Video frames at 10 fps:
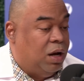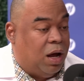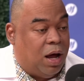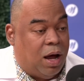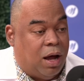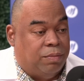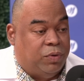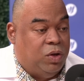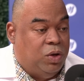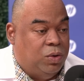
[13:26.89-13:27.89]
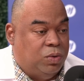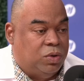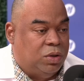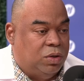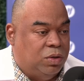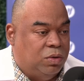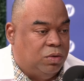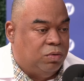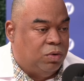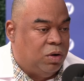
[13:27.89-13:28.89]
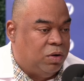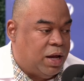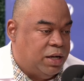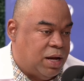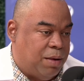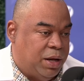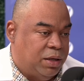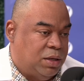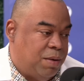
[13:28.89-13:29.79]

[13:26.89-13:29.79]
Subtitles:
to use to roll out that Jamdex.